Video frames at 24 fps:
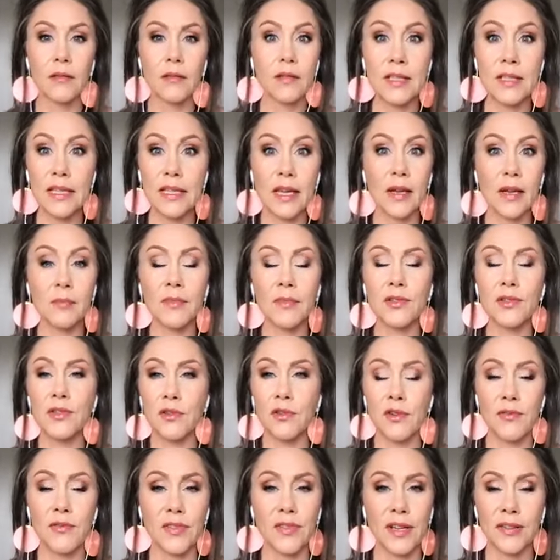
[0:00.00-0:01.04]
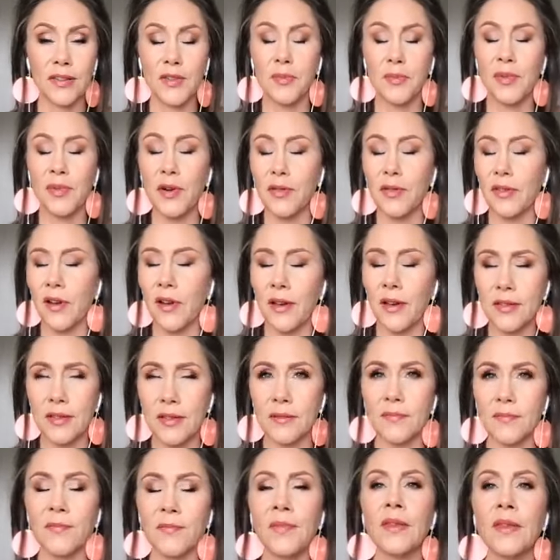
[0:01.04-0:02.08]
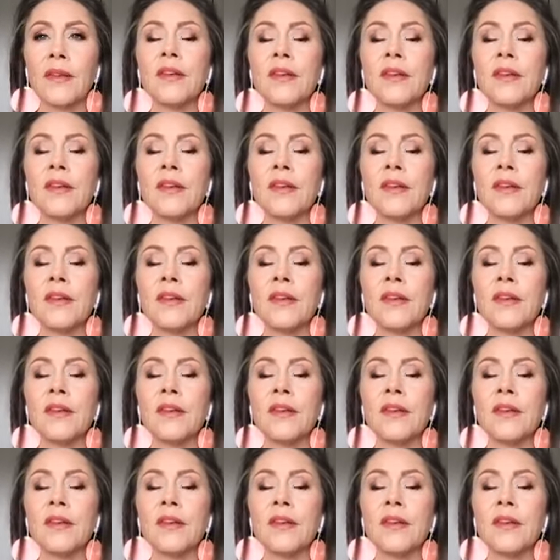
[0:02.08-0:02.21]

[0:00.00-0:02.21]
Same sort of thing. They're both awesome.